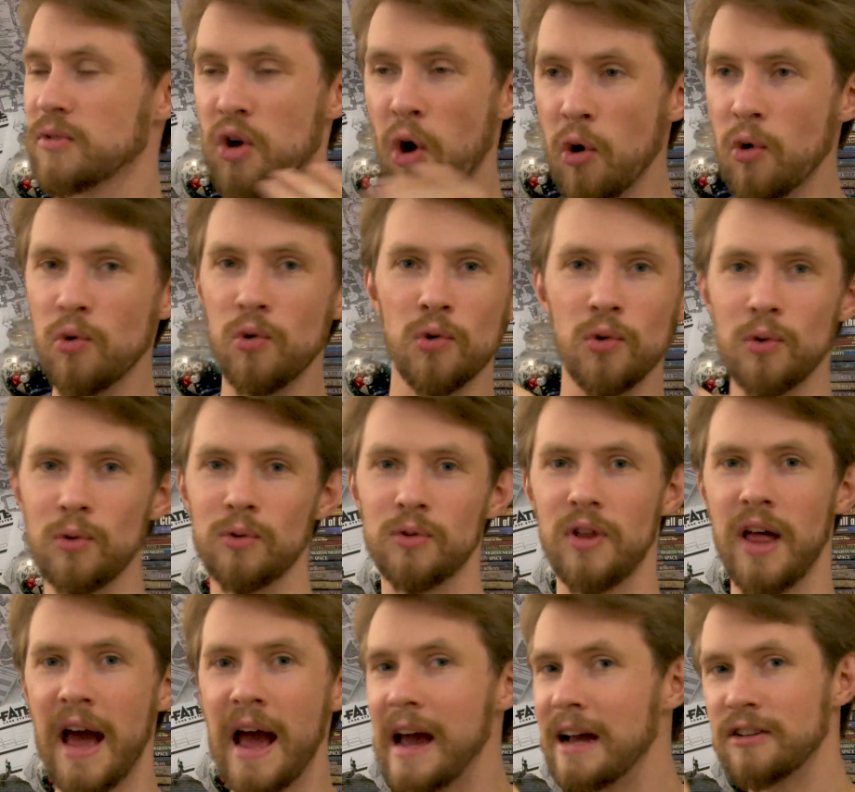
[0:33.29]
cool
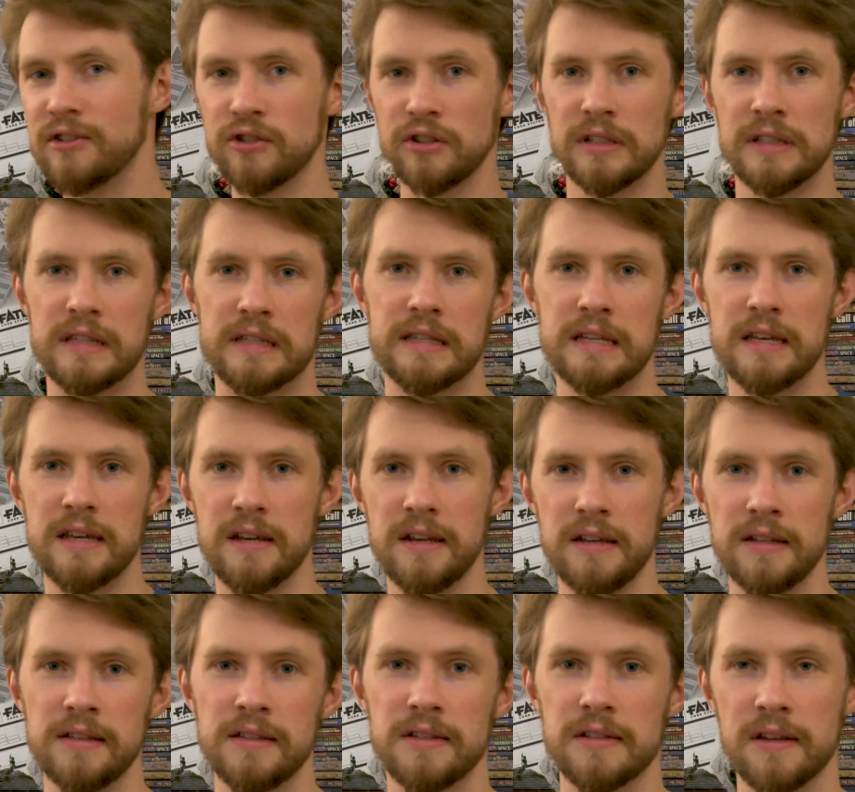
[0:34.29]
action
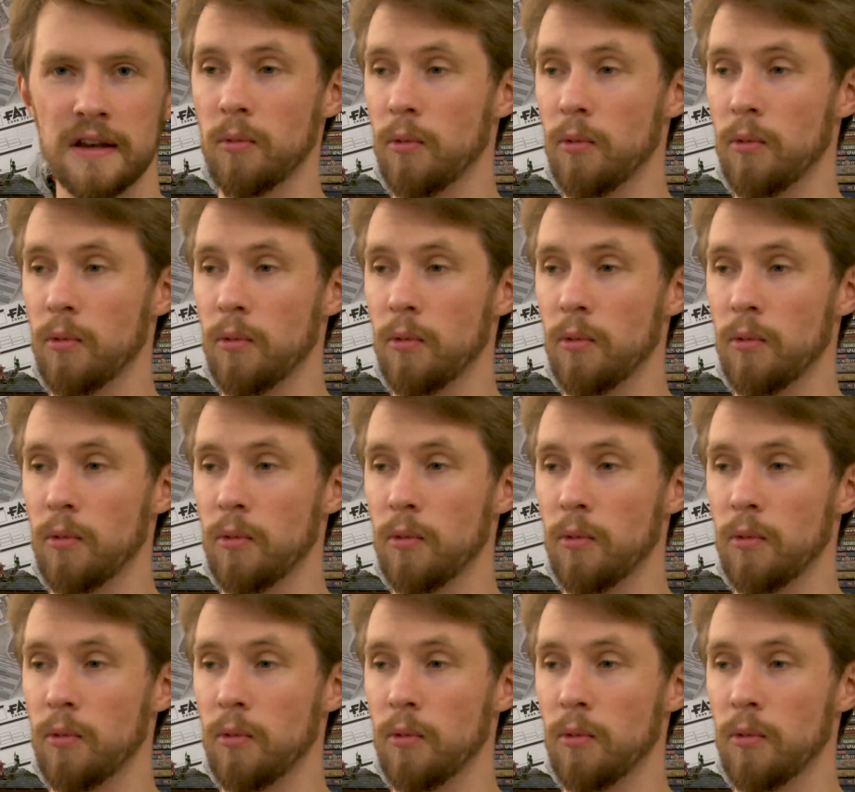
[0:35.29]
scenes,